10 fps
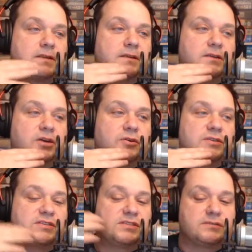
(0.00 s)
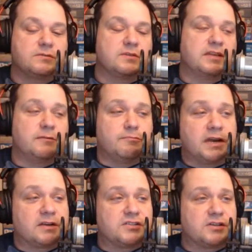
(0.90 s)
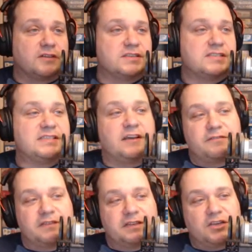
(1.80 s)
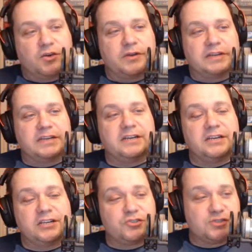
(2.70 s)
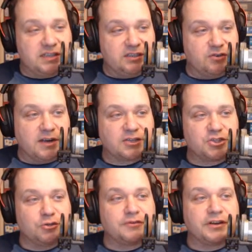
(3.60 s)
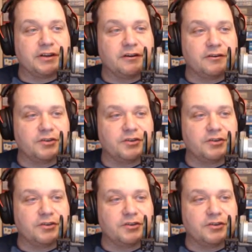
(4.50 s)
it's that Microsoft is definitely going in an interesting direction over here.